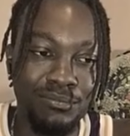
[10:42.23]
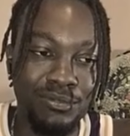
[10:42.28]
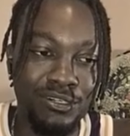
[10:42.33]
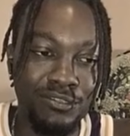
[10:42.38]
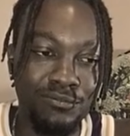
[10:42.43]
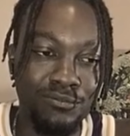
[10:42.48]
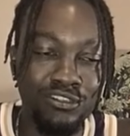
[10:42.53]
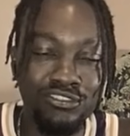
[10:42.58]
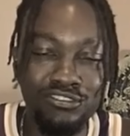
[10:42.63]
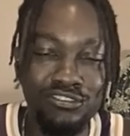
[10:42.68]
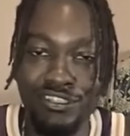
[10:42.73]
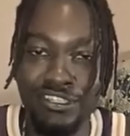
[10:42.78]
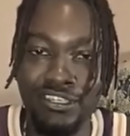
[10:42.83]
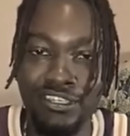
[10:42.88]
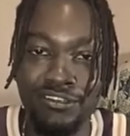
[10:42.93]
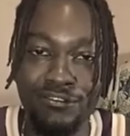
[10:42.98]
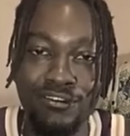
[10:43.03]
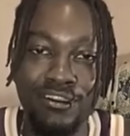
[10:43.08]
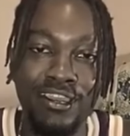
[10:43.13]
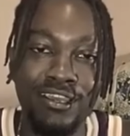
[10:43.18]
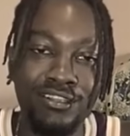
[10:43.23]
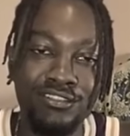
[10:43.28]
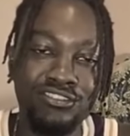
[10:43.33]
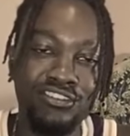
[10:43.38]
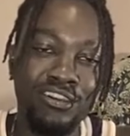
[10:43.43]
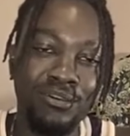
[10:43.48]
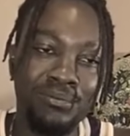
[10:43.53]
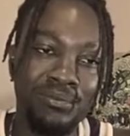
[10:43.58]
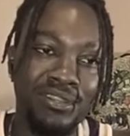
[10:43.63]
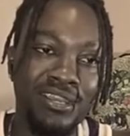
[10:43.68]
But once you get around the
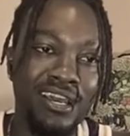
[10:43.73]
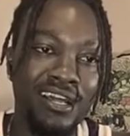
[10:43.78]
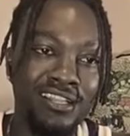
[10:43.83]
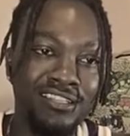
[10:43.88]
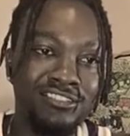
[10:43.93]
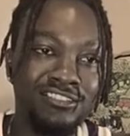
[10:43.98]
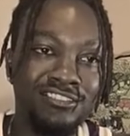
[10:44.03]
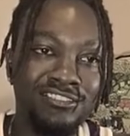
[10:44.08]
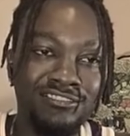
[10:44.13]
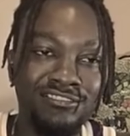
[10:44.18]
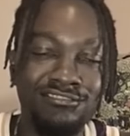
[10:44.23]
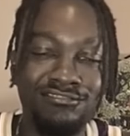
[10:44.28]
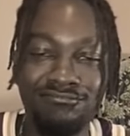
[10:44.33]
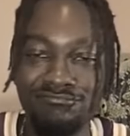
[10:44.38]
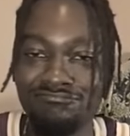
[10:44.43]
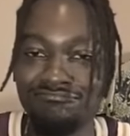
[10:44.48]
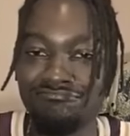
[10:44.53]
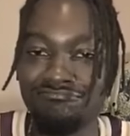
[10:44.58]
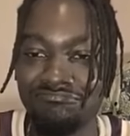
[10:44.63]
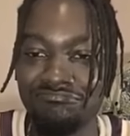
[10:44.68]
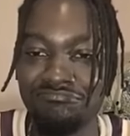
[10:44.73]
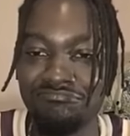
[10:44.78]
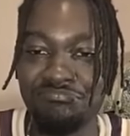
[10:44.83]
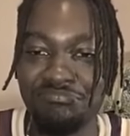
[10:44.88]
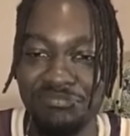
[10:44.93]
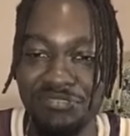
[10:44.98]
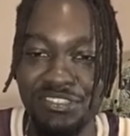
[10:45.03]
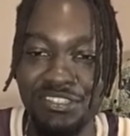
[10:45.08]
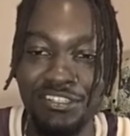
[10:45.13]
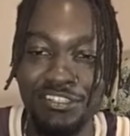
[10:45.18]
terminology,
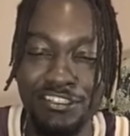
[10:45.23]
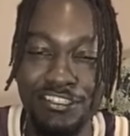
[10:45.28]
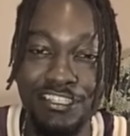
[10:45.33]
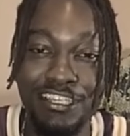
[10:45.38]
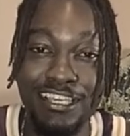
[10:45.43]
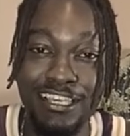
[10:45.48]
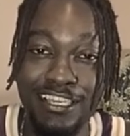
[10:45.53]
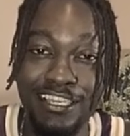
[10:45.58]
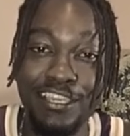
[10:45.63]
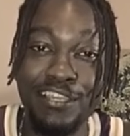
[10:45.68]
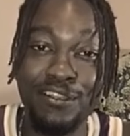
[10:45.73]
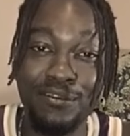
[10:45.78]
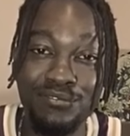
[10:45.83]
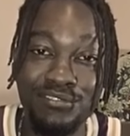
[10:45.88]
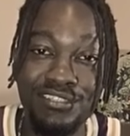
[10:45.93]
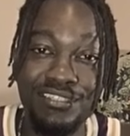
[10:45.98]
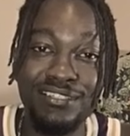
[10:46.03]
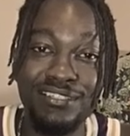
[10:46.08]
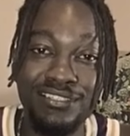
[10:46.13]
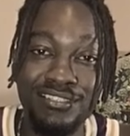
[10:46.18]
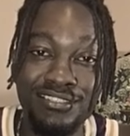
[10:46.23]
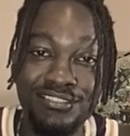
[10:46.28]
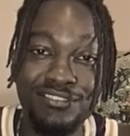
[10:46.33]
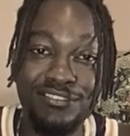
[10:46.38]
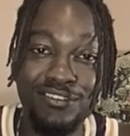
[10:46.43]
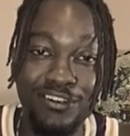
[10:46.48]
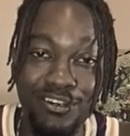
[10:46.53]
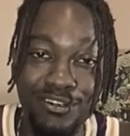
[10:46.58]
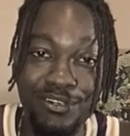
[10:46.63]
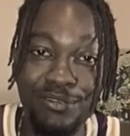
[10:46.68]
uh, N F
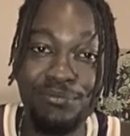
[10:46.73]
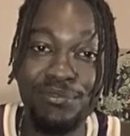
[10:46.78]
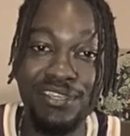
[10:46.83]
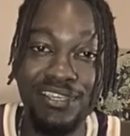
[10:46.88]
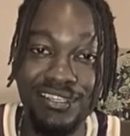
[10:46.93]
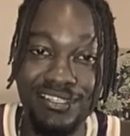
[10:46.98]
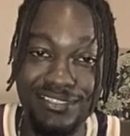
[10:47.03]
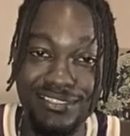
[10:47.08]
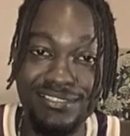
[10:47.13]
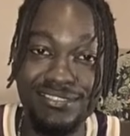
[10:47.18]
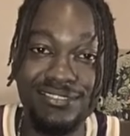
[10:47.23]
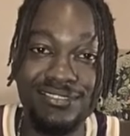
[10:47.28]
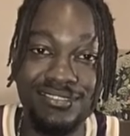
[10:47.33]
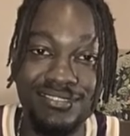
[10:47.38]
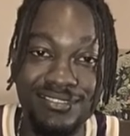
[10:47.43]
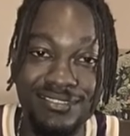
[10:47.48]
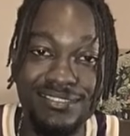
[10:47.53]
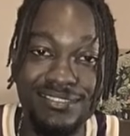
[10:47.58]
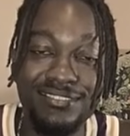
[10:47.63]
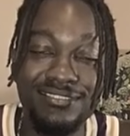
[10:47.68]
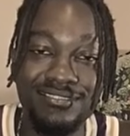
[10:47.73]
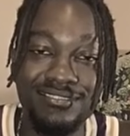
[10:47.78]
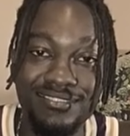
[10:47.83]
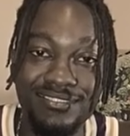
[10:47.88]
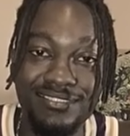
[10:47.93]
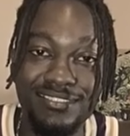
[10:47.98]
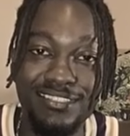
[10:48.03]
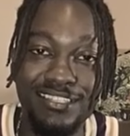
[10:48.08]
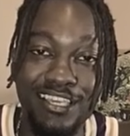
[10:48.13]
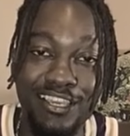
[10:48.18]
Ts are up next.
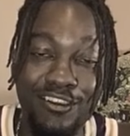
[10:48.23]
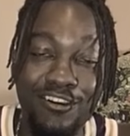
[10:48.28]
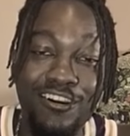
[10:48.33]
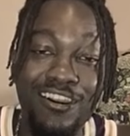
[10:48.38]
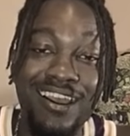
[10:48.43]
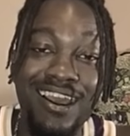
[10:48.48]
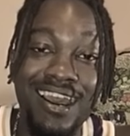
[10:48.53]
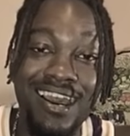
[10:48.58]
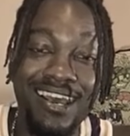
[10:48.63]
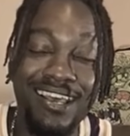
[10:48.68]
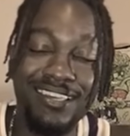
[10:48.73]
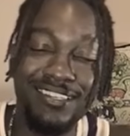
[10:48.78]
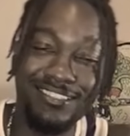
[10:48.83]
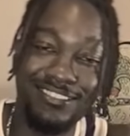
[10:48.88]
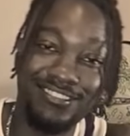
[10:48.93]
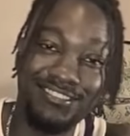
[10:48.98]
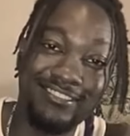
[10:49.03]
They are hot.